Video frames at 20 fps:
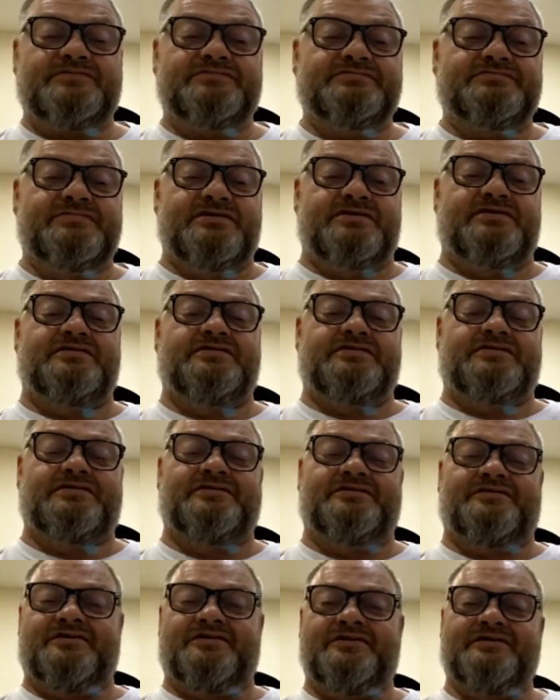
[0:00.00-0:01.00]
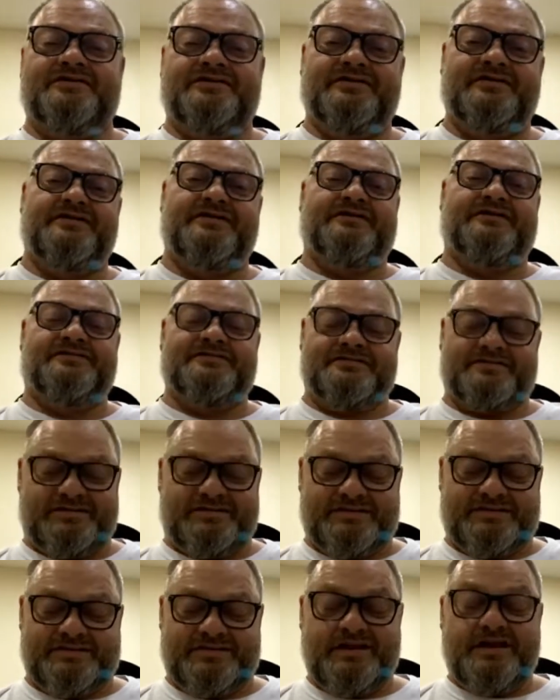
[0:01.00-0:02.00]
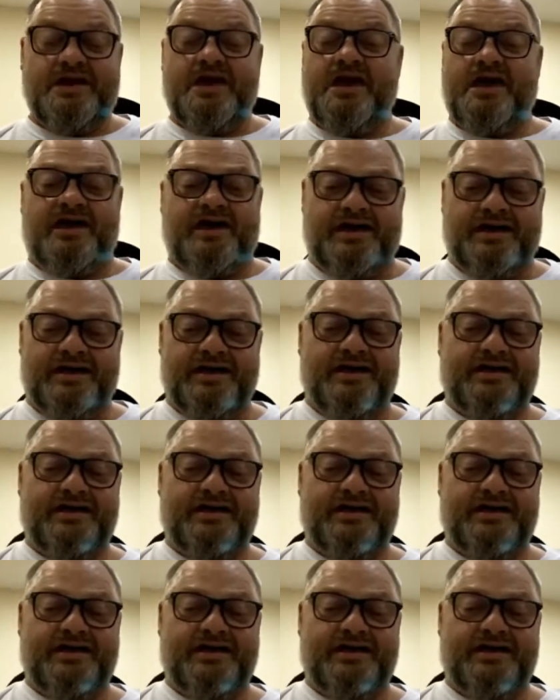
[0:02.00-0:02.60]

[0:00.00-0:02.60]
it. I,